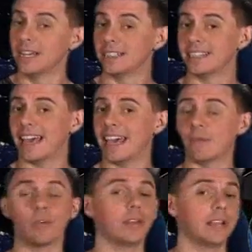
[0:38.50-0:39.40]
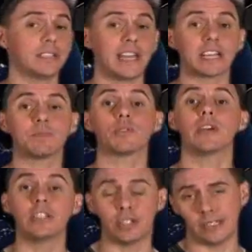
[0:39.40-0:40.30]
Today, it really is an
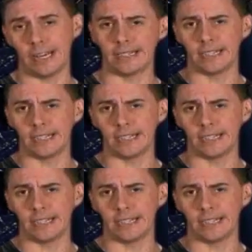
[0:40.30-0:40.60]
exploration day.